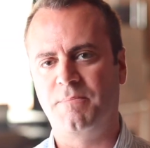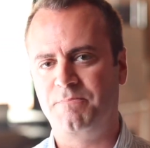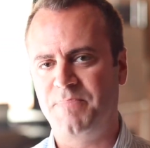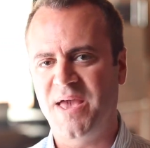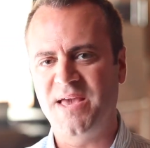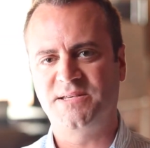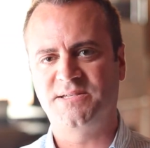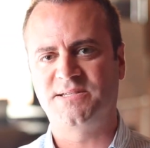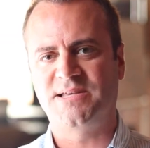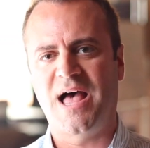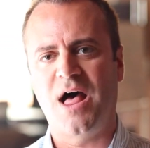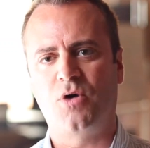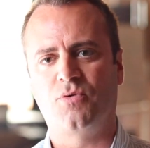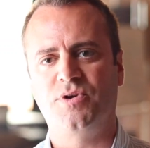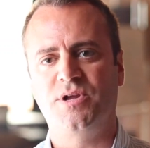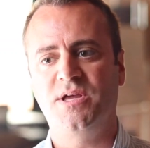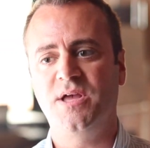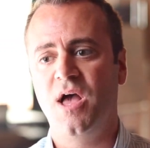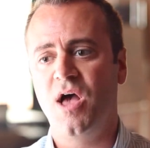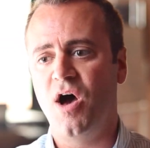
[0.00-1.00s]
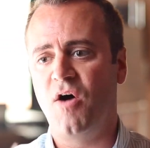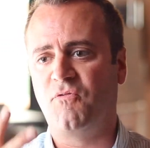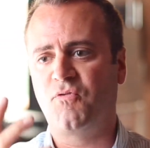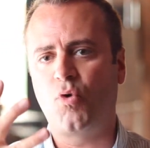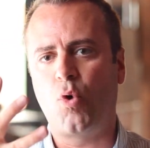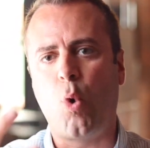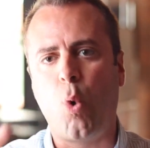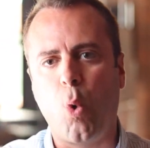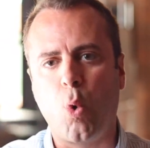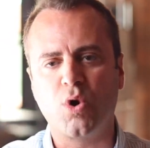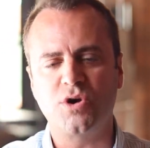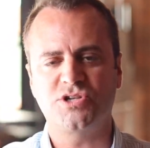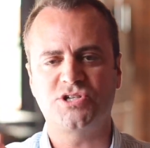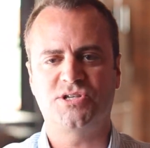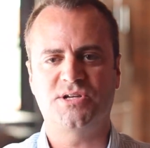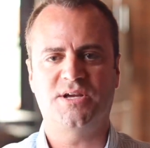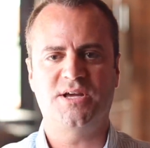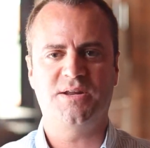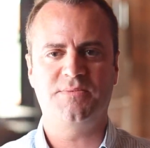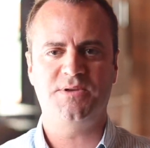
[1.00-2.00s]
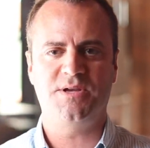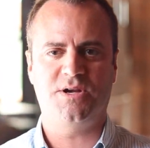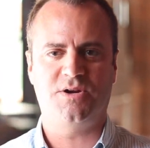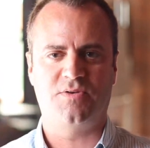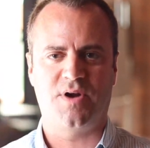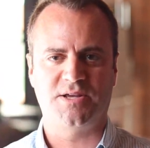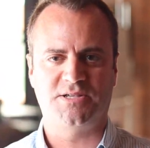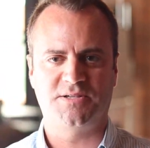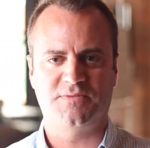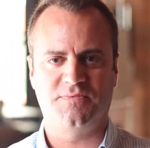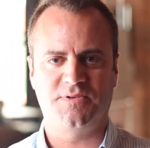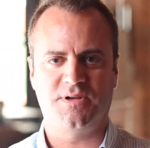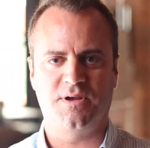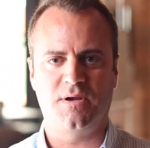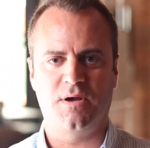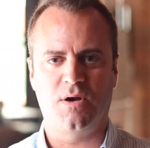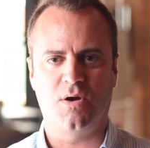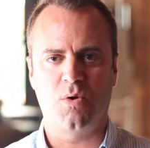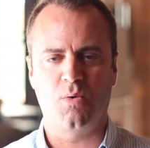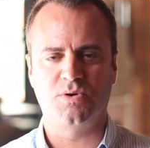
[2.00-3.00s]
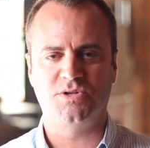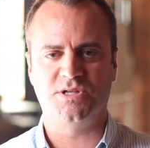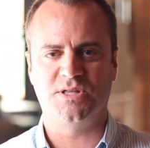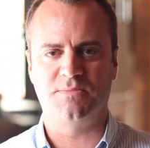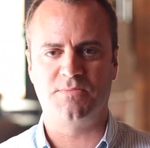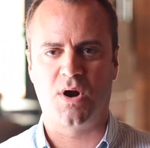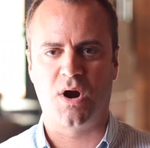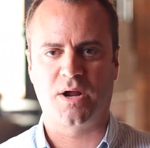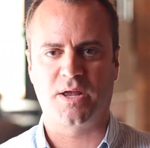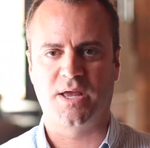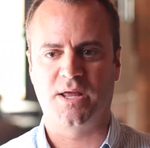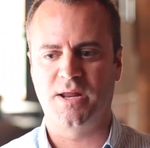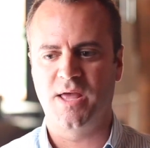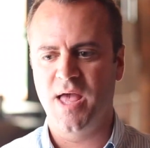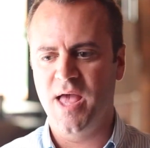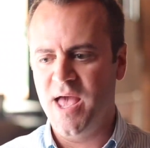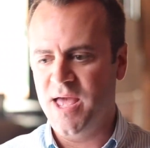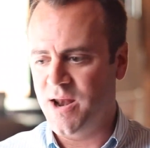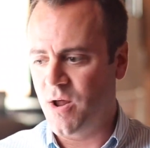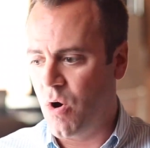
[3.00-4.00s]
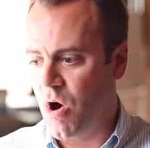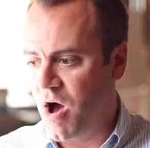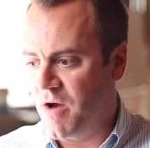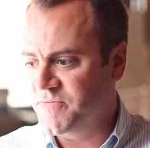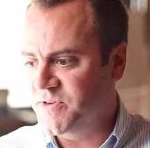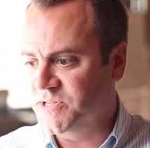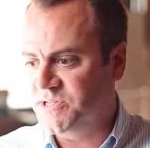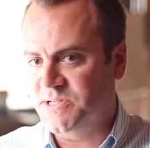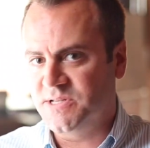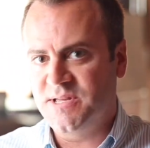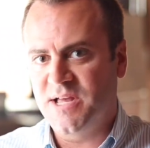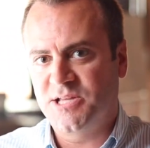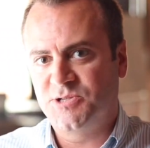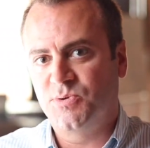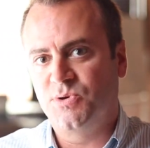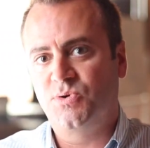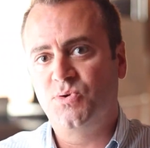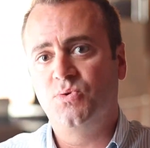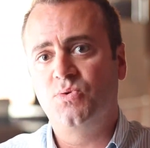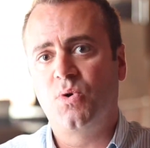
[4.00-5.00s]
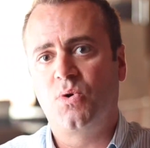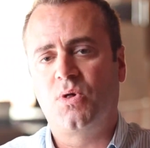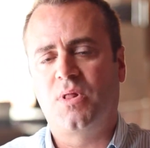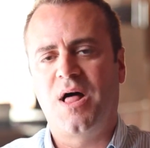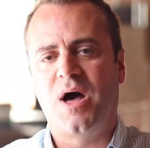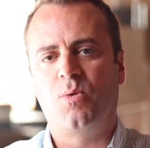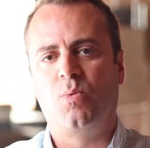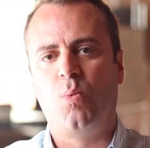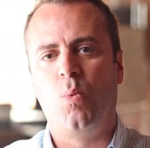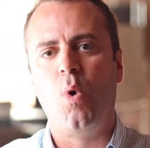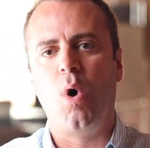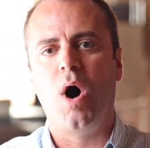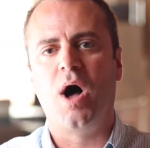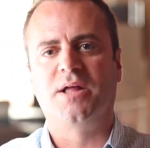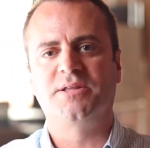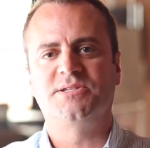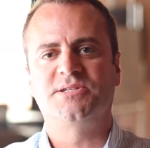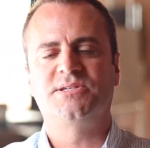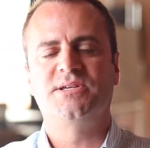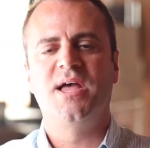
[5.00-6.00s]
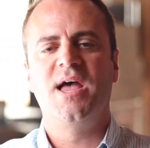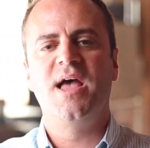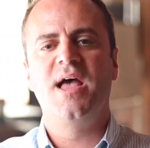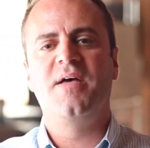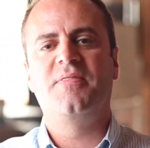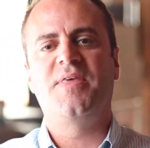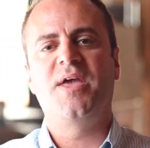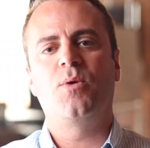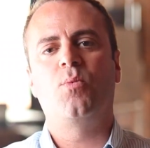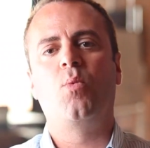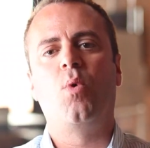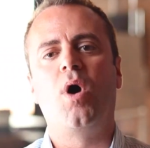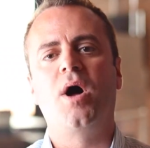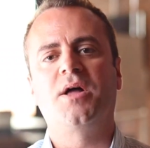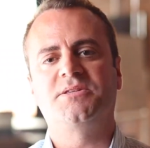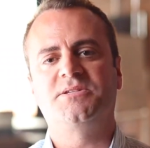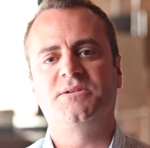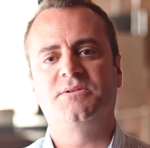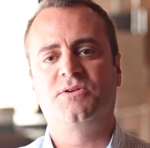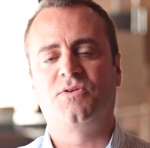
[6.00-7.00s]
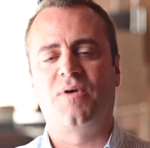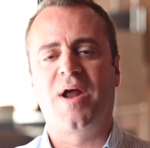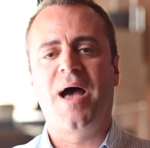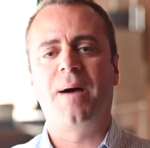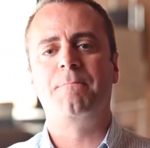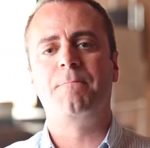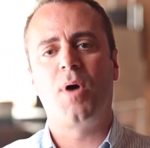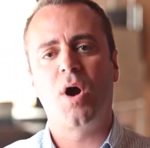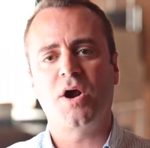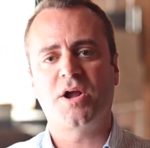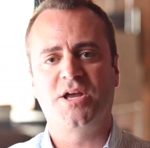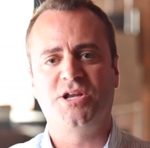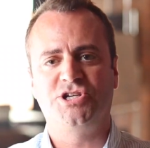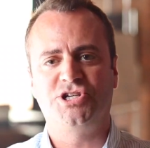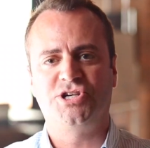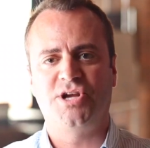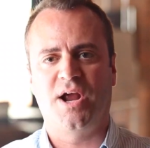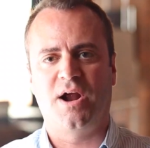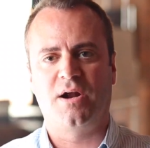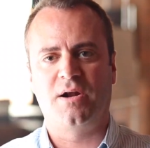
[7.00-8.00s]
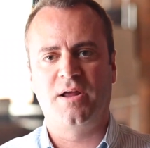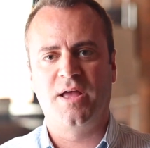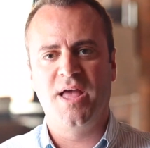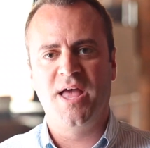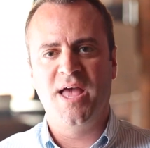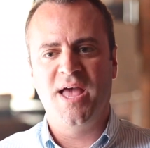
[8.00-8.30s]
base salary, of course they're going to be aggressively going to the market. Now, obviously, that's what Google Cloud wants. They want to grab market share.